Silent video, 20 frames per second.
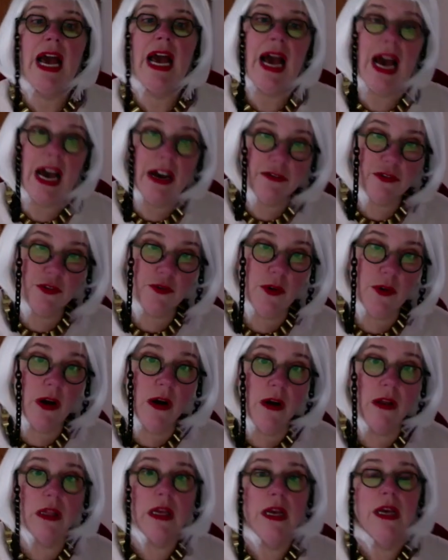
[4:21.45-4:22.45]
After
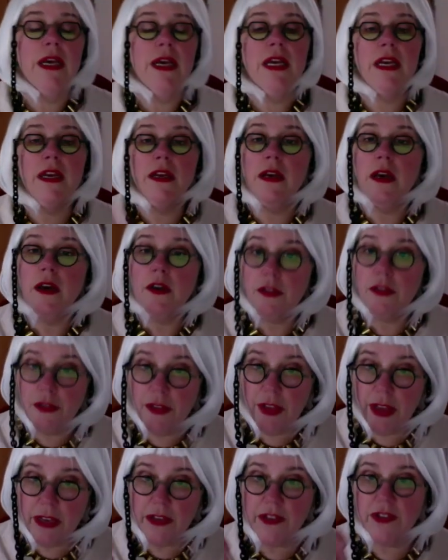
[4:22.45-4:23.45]
all, he
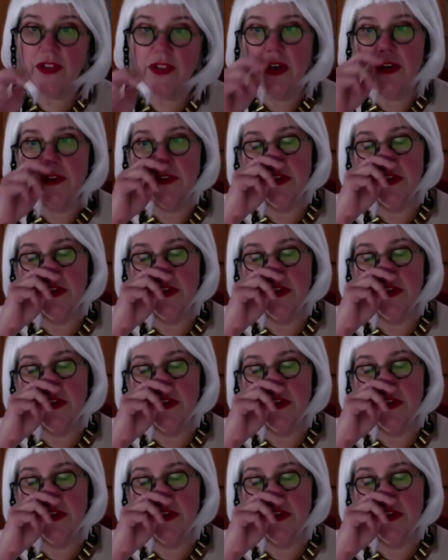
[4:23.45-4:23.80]
thinks